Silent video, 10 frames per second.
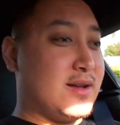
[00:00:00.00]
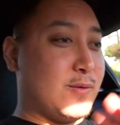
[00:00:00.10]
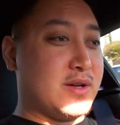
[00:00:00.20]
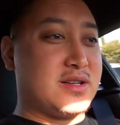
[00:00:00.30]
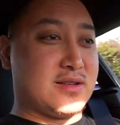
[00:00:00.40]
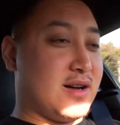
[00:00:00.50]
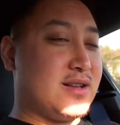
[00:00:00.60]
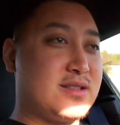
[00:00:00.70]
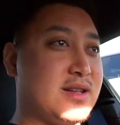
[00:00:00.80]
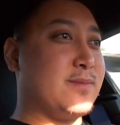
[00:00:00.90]
which is
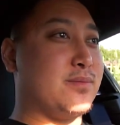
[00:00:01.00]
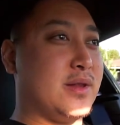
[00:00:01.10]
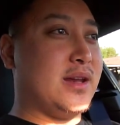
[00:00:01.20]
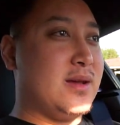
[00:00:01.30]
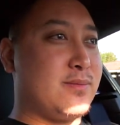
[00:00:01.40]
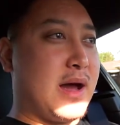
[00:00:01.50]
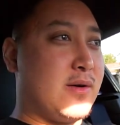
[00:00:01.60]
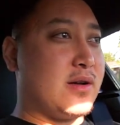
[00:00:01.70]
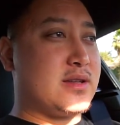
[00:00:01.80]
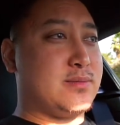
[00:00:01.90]
honestly plenty of
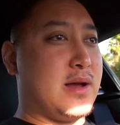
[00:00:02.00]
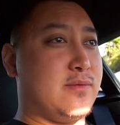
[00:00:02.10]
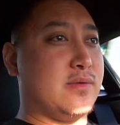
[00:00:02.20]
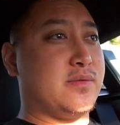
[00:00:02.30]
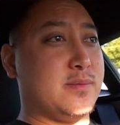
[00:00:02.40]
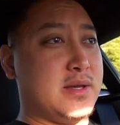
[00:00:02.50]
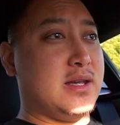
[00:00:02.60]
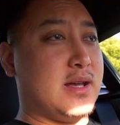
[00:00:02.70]
power on this platform for me.